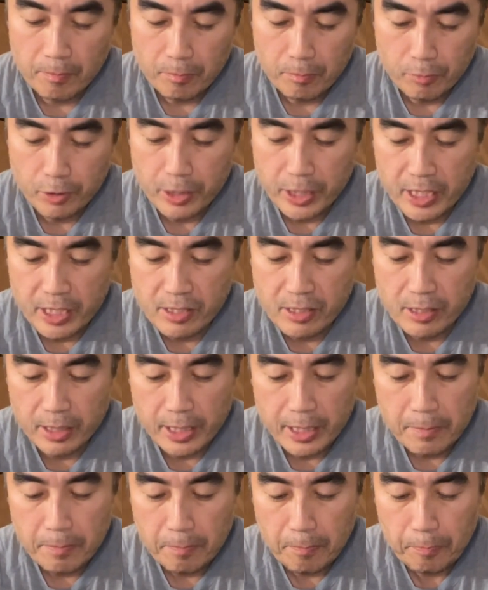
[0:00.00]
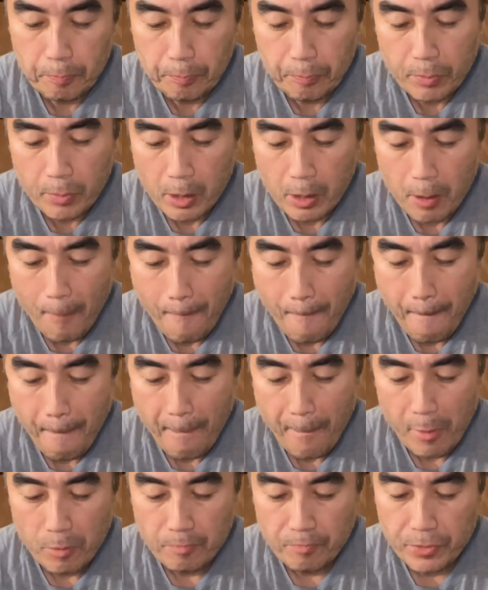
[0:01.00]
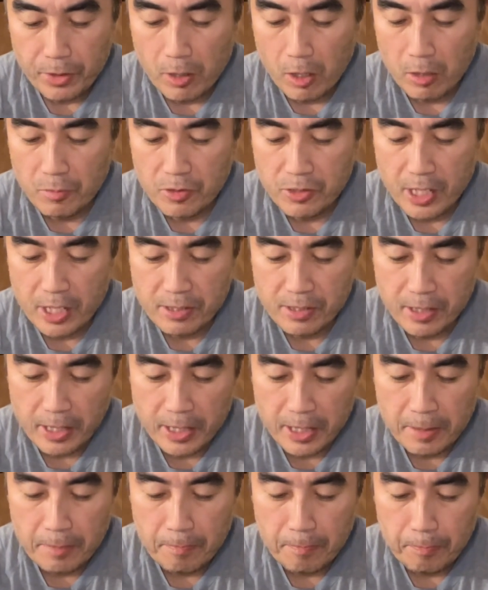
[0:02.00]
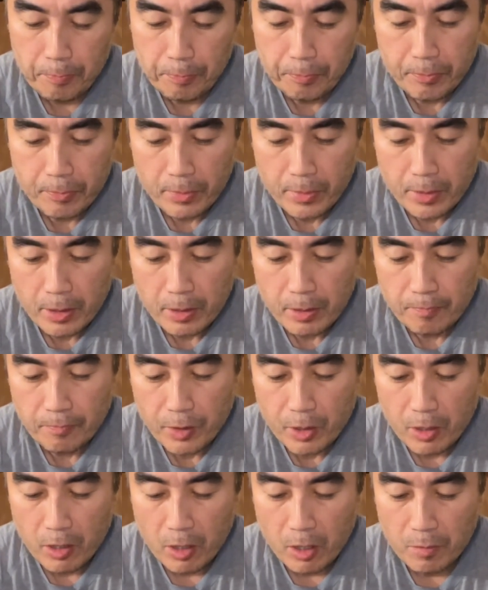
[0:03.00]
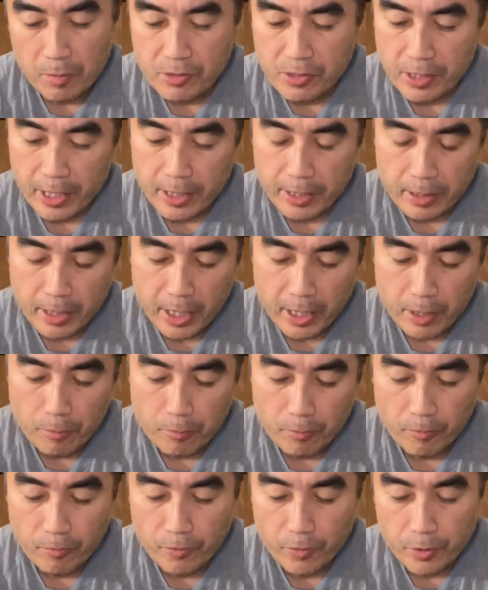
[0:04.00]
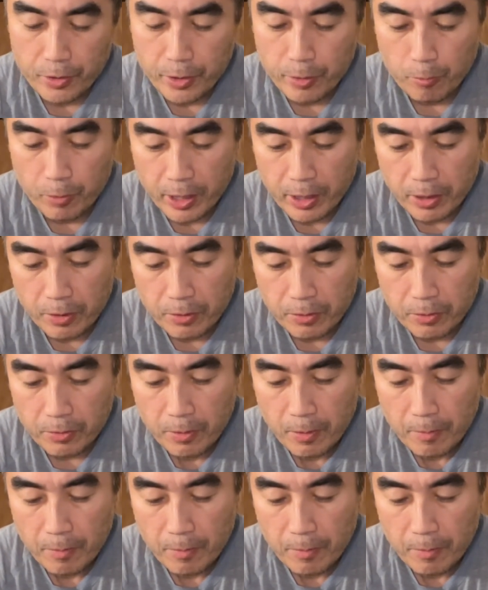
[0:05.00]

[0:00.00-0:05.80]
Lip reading: pretty easily. Almost like a very well